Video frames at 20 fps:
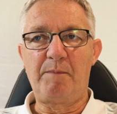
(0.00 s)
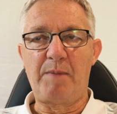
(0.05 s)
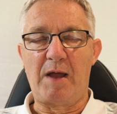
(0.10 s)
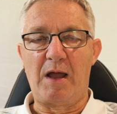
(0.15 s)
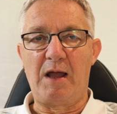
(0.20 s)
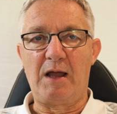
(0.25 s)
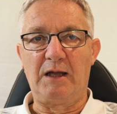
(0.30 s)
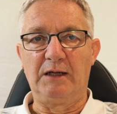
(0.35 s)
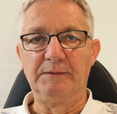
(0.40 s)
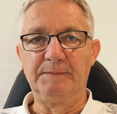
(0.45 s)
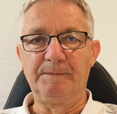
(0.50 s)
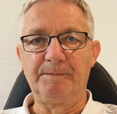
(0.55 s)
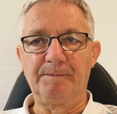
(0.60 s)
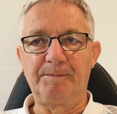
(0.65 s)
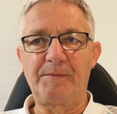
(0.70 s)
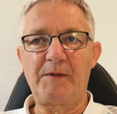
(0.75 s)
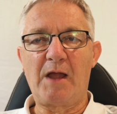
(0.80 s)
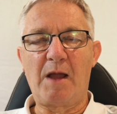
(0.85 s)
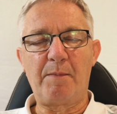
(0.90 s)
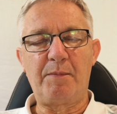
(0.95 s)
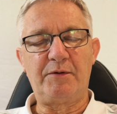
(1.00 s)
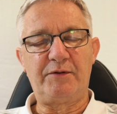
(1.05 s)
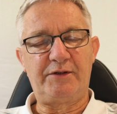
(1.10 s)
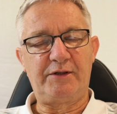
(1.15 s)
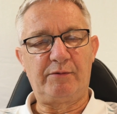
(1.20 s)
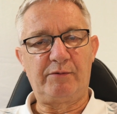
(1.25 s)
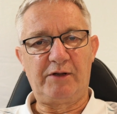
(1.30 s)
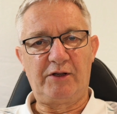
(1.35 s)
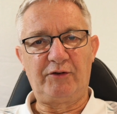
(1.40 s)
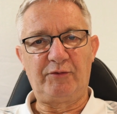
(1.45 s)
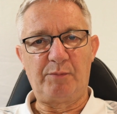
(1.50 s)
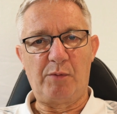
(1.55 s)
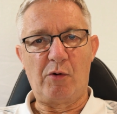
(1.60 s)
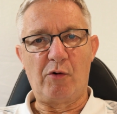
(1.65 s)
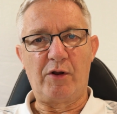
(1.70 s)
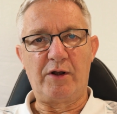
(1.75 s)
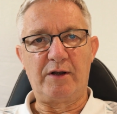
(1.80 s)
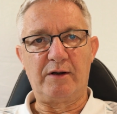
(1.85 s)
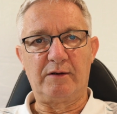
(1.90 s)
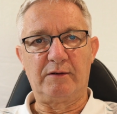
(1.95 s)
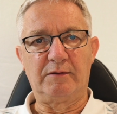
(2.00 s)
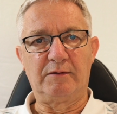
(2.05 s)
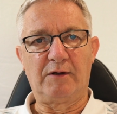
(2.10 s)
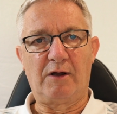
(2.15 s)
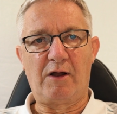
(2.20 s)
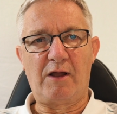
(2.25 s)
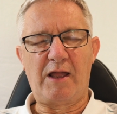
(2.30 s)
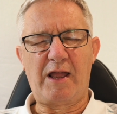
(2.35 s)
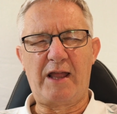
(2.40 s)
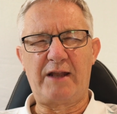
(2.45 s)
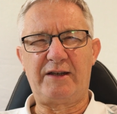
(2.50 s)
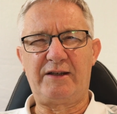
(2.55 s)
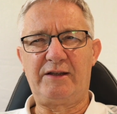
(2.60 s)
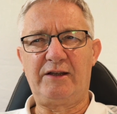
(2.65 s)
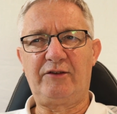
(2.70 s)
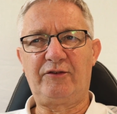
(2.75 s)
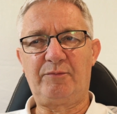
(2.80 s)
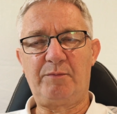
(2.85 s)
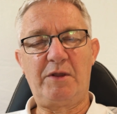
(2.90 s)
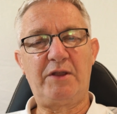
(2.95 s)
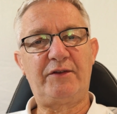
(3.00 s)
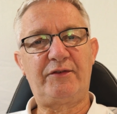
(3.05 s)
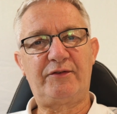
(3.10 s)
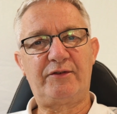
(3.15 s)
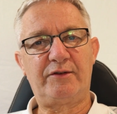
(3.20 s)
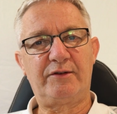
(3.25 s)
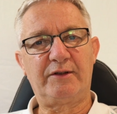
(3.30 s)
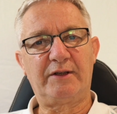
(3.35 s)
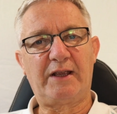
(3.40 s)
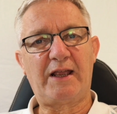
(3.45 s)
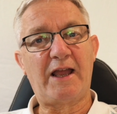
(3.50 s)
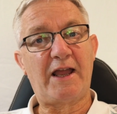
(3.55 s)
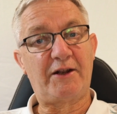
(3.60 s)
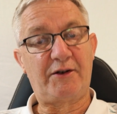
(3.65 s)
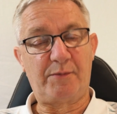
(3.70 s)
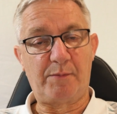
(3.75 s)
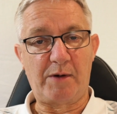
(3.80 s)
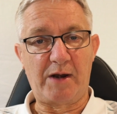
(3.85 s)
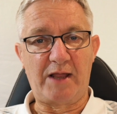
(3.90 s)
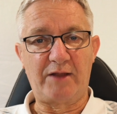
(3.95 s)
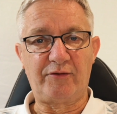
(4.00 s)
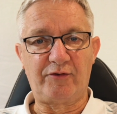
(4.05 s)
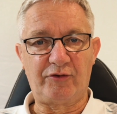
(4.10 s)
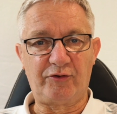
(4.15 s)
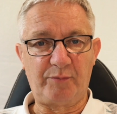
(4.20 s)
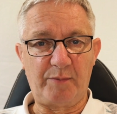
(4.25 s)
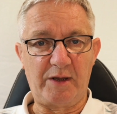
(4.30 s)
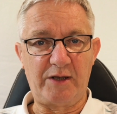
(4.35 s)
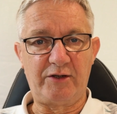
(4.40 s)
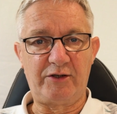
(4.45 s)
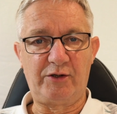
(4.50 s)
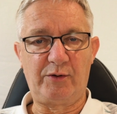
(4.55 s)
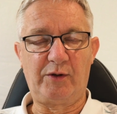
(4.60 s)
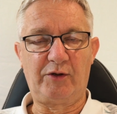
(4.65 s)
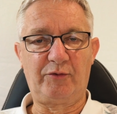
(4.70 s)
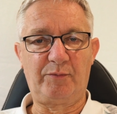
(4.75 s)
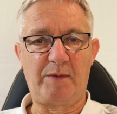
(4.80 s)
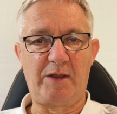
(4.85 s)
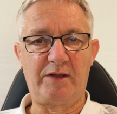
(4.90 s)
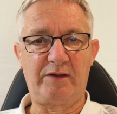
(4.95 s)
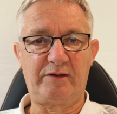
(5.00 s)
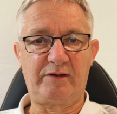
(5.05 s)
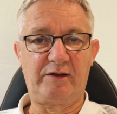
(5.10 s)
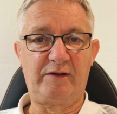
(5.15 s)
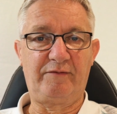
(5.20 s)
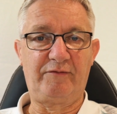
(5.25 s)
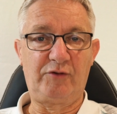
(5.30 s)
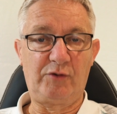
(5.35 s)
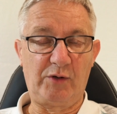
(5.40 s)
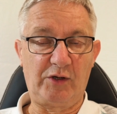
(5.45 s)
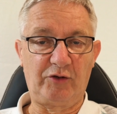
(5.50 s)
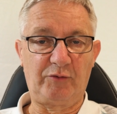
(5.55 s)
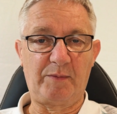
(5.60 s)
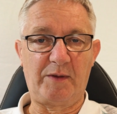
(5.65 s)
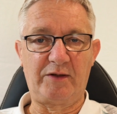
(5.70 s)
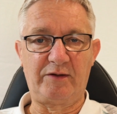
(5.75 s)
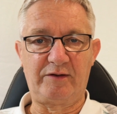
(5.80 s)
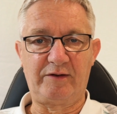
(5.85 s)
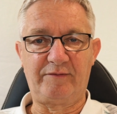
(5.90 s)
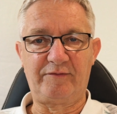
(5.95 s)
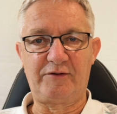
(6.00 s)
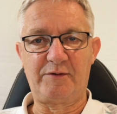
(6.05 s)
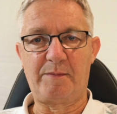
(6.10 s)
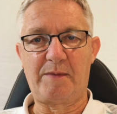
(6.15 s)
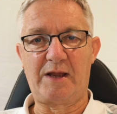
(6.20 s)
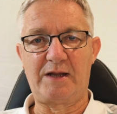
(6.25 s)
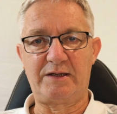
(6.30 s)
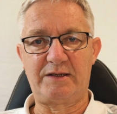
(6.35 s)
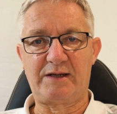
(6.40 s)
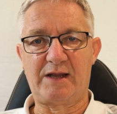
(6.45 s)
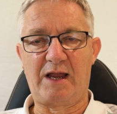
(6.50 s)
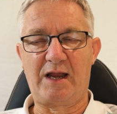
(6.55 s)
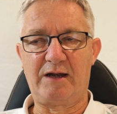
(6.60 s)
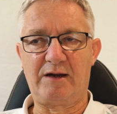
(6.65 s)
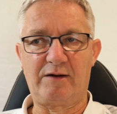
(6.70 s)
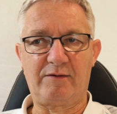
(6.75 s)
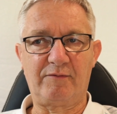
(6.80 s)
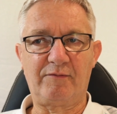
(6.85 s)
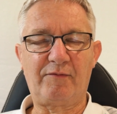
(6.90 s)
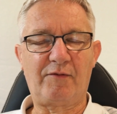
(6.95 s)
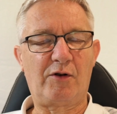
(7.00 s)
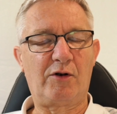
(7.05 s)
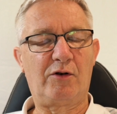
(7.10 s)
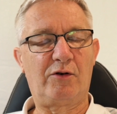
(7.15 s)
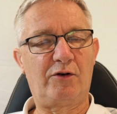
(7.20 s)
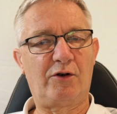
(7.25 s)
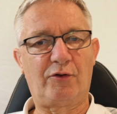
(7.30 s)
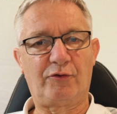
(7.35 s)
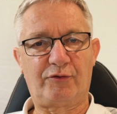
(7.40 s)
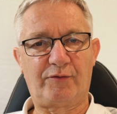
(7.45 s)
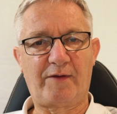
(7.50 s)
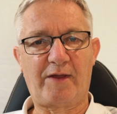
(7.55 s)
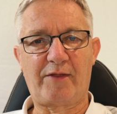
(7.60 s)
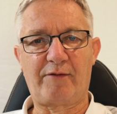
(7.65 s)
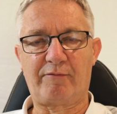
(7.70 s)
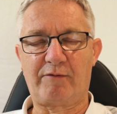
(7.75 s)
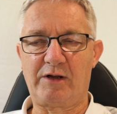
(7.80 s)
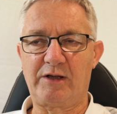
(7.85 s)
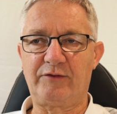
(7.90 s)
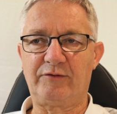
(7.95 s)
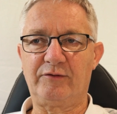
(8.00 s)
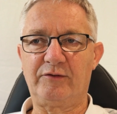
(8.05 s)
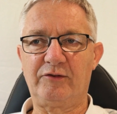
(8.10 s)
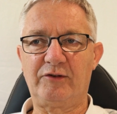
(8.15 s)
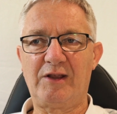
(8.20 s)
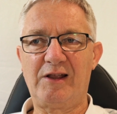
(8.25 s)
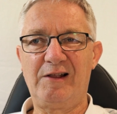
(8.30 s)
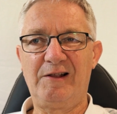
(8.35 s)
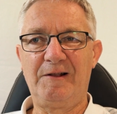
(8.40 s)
But up until this point, I had dismissed catamarans as being too expensive to maintain, and for lots of other reasons.